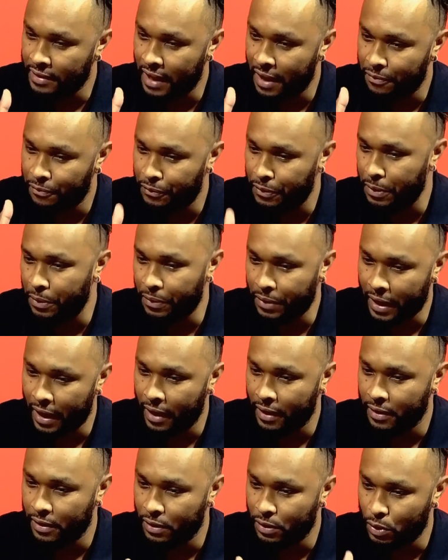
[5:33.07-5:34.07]
I feel
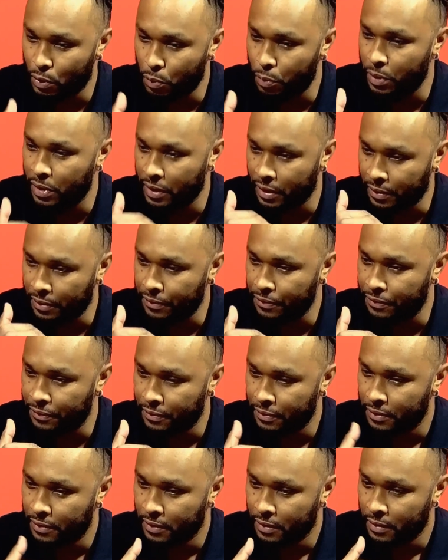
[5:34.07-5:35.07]
that you would have
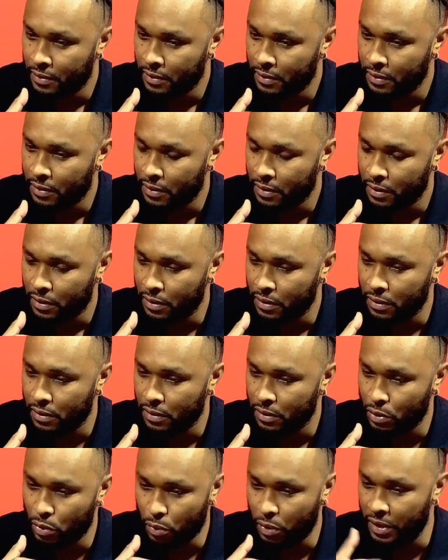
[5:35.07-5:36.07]

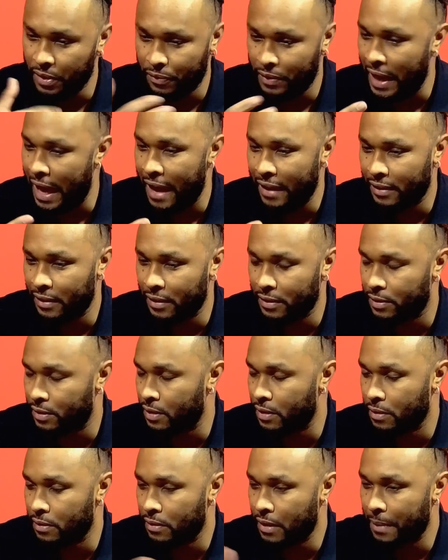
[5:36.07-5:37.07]
gotten it.
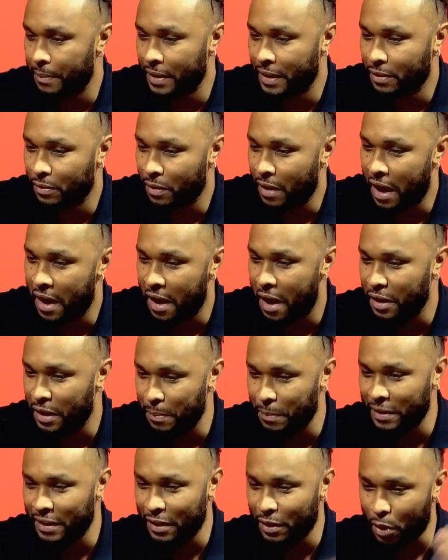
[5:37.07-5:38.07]
So I mean, how
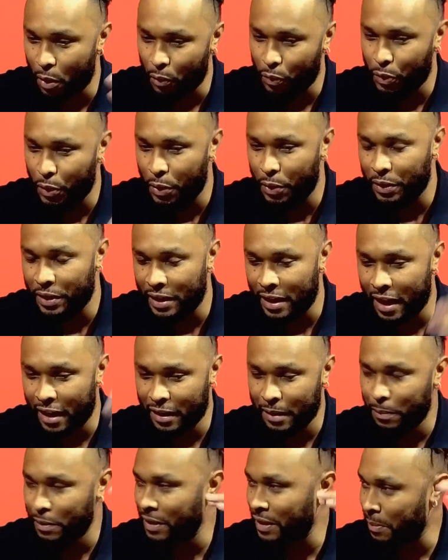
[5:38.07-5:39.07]
come you didn't go 30? How
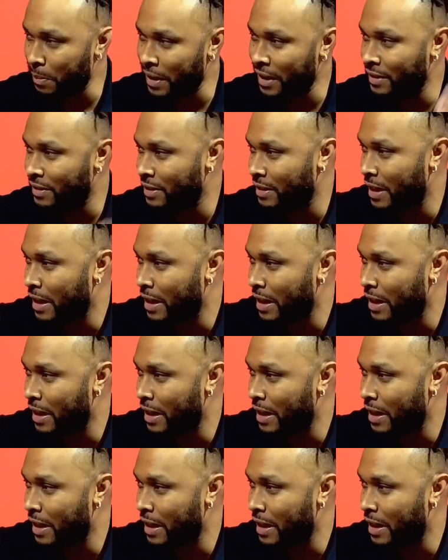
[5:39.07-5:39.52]
come you didn't make it to the